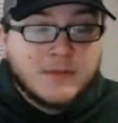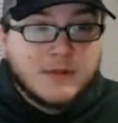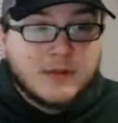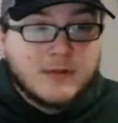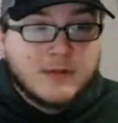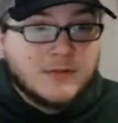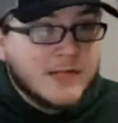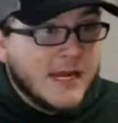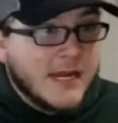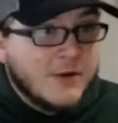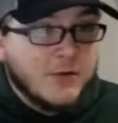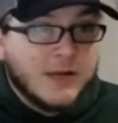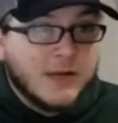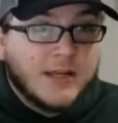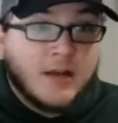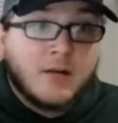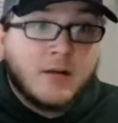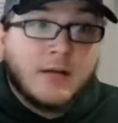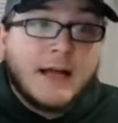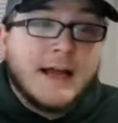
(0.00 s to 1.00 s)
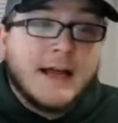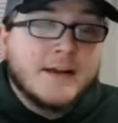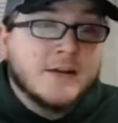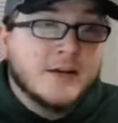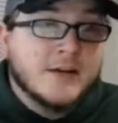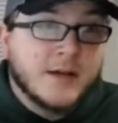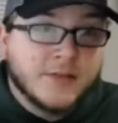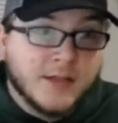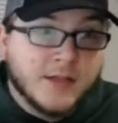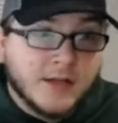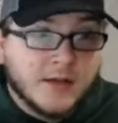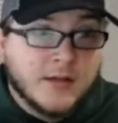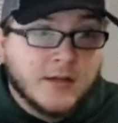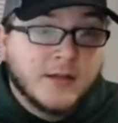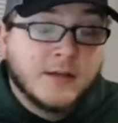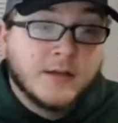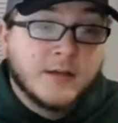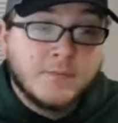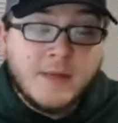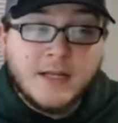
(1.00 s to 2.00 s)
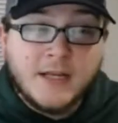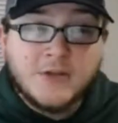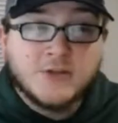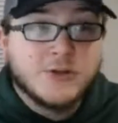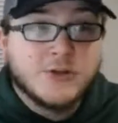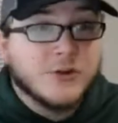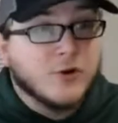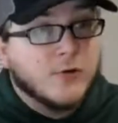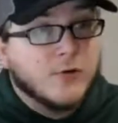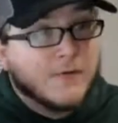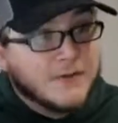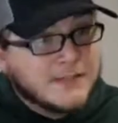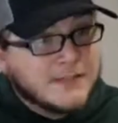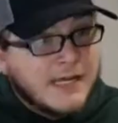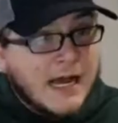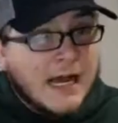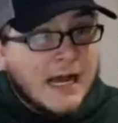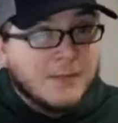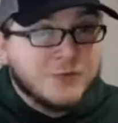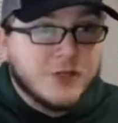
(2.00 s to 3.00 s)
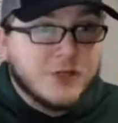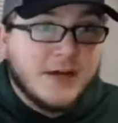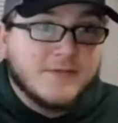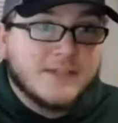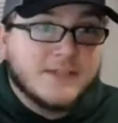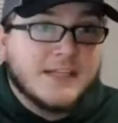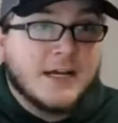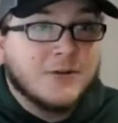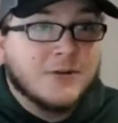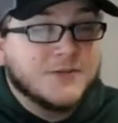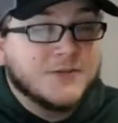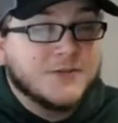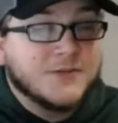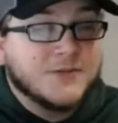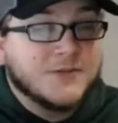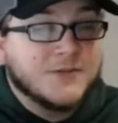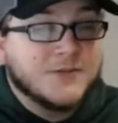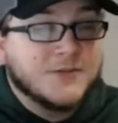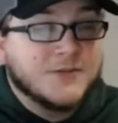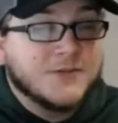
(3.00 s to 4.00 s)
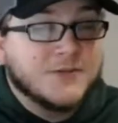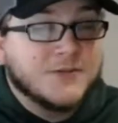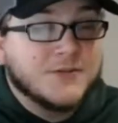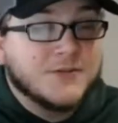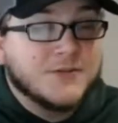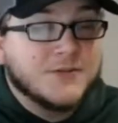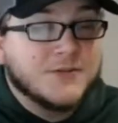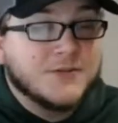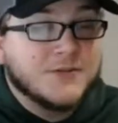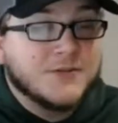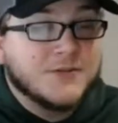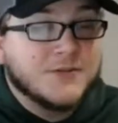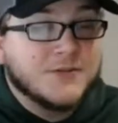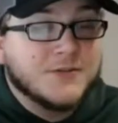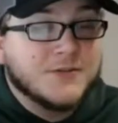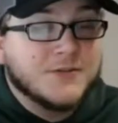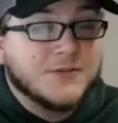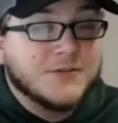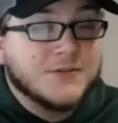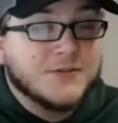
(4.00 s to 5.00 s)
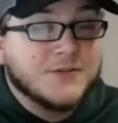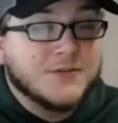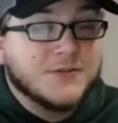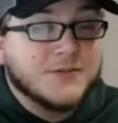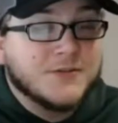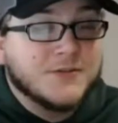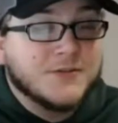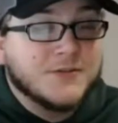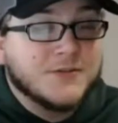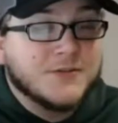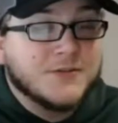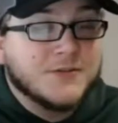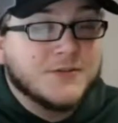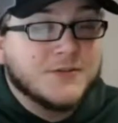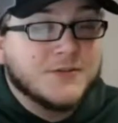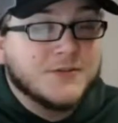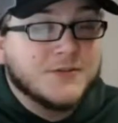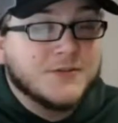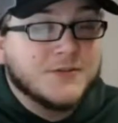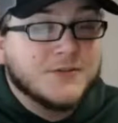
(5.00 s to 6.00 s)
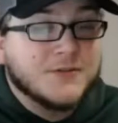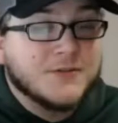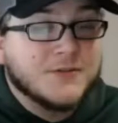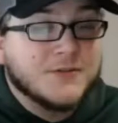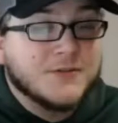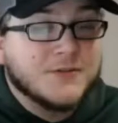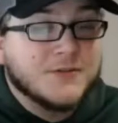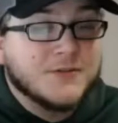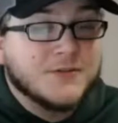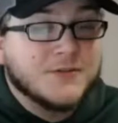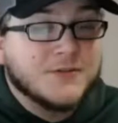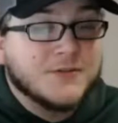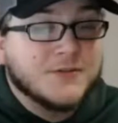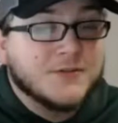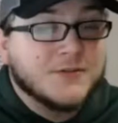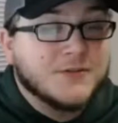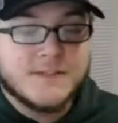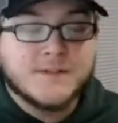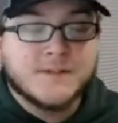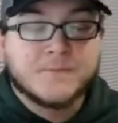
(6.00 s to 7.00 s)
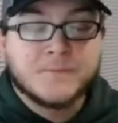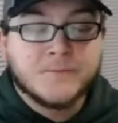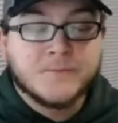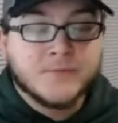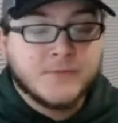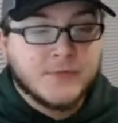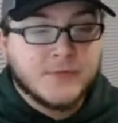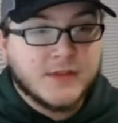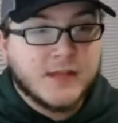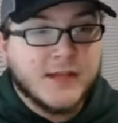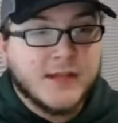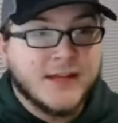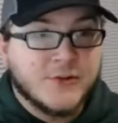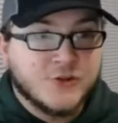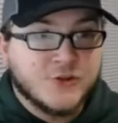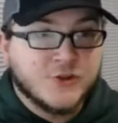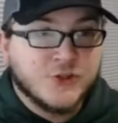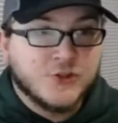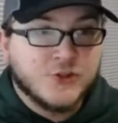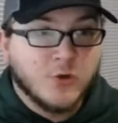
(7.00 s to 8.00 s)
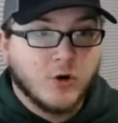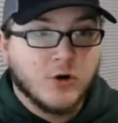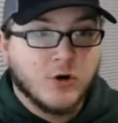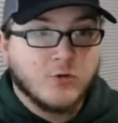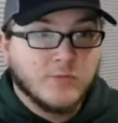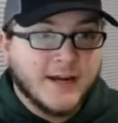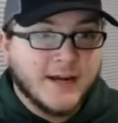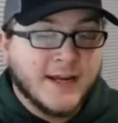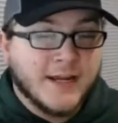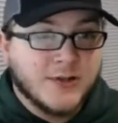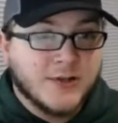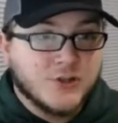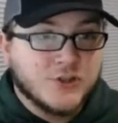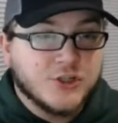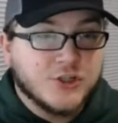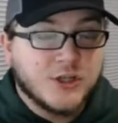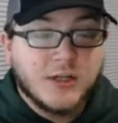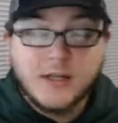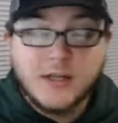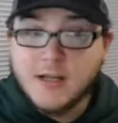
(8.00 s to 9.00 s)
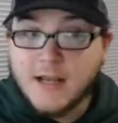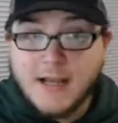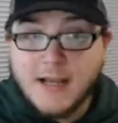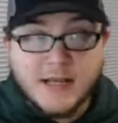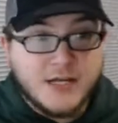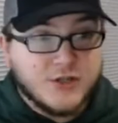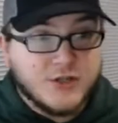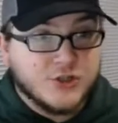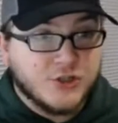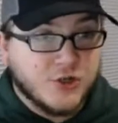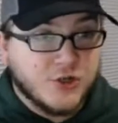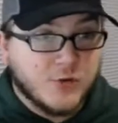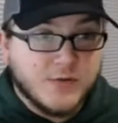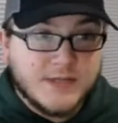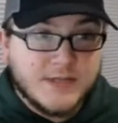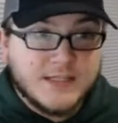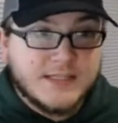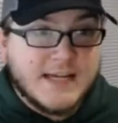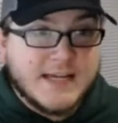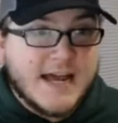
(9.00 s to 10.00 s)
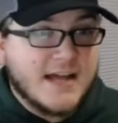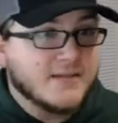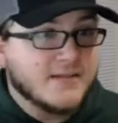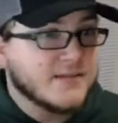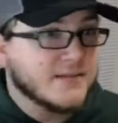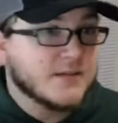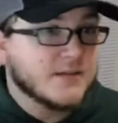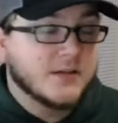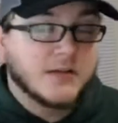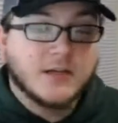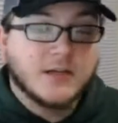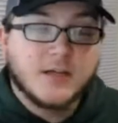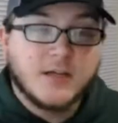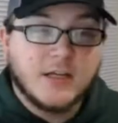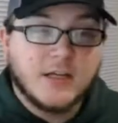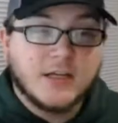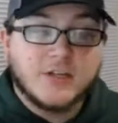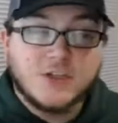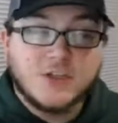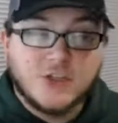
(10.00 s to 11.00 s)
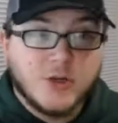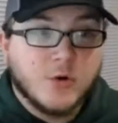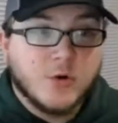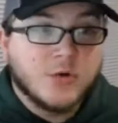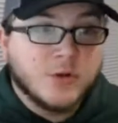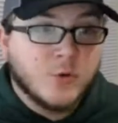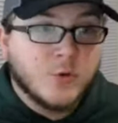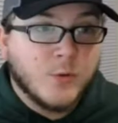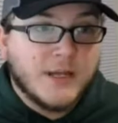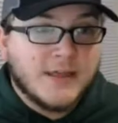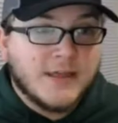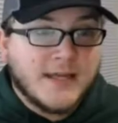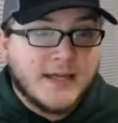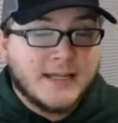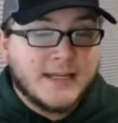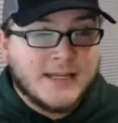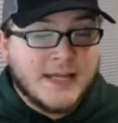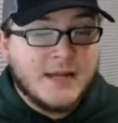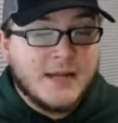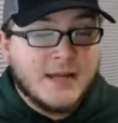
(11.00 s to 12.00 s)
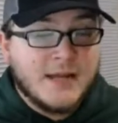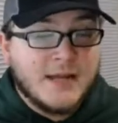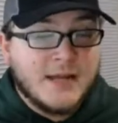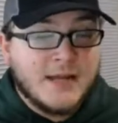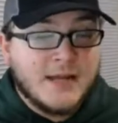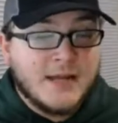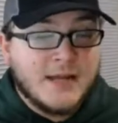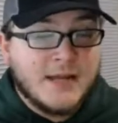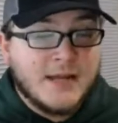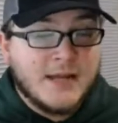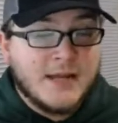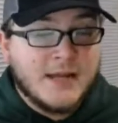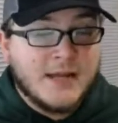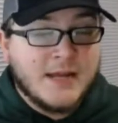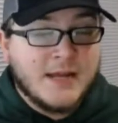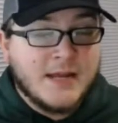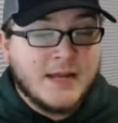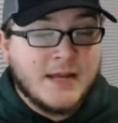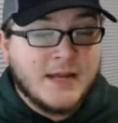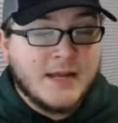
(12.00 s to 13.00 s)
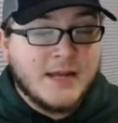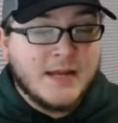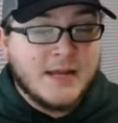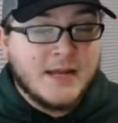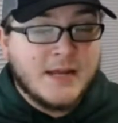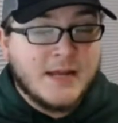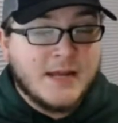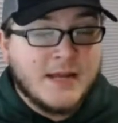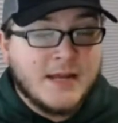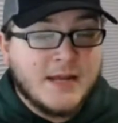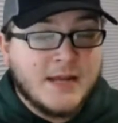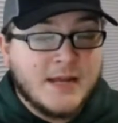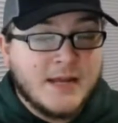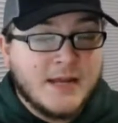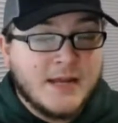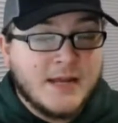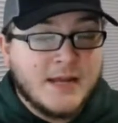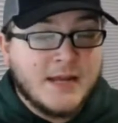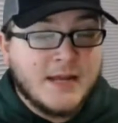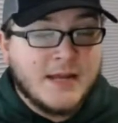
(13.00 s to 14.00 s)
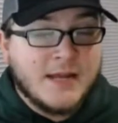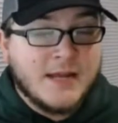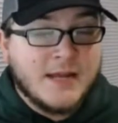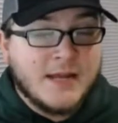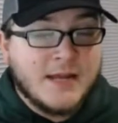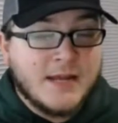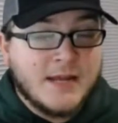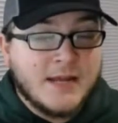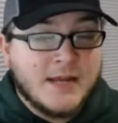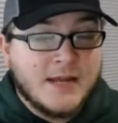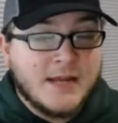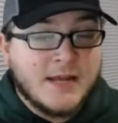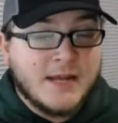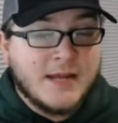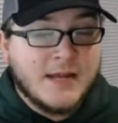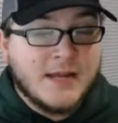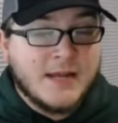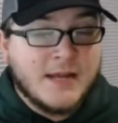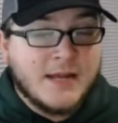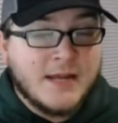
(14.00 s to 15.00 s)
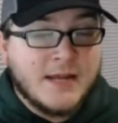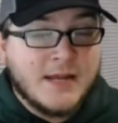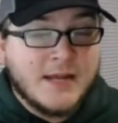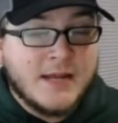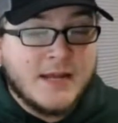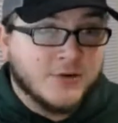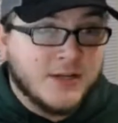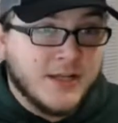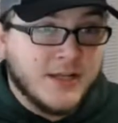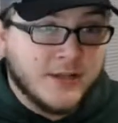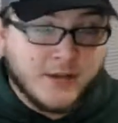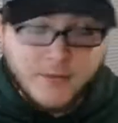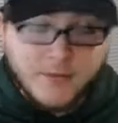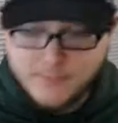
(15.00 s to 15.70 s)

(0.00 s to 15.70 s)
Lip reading: Tyreek Hill had nothing. Making sure that over the top, Travis Kelce, Mecole Hardman had nothing. Packers kept the Chiefs in short range, and it showed in the stats. It showed in the way that game went that the Kansas City Chiefs just had to play everything underneath.